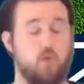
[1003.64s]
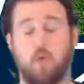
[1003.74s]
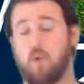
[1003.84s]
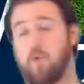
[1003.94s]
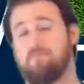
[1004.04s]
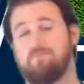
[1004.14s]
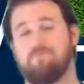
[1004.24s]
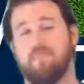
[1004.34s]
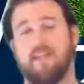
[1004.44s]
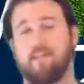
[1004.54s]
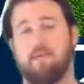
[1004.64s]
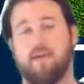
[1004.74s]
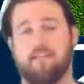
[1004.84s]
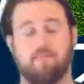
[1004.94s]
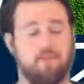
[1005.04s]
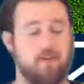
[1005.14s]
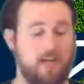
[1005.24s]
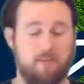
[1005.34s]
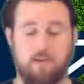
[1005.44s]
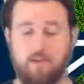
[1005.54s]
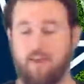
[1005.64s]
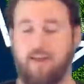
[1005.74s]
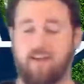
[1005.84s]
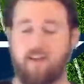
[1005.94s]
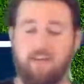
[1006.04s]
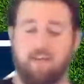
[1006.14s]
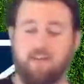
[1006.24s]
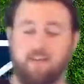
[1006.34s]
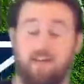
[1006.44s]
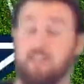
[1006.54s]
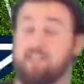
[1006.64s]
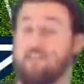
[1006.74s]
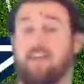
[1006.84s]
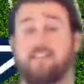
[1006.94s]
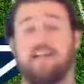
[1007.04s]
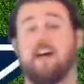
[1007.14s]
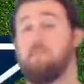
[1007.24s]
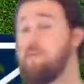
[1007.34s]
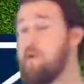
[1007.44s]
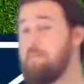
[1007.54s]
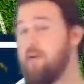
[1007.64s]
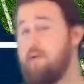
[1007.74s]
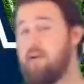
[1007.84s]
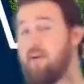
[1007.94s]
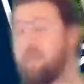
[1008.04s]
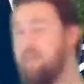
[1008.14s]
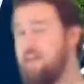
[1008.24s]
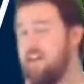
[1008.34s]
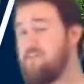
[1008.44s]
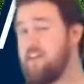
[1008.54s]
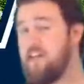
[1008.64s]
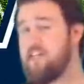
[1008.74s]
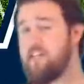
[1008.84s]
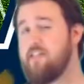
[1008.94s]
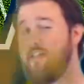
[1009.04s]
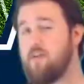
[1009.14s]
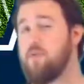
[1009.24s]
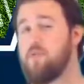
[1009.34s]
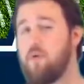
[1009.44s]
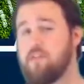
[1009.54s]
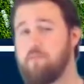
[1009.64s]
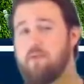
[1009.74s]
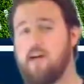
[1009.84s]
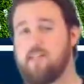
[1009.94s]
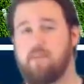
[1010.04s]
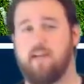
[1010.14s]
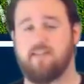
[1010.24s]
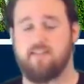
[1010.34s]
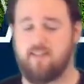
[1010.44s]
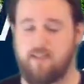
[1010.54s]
cool. Like the page, subscribe, all that. Until next time, remember, every legend was once a prospect.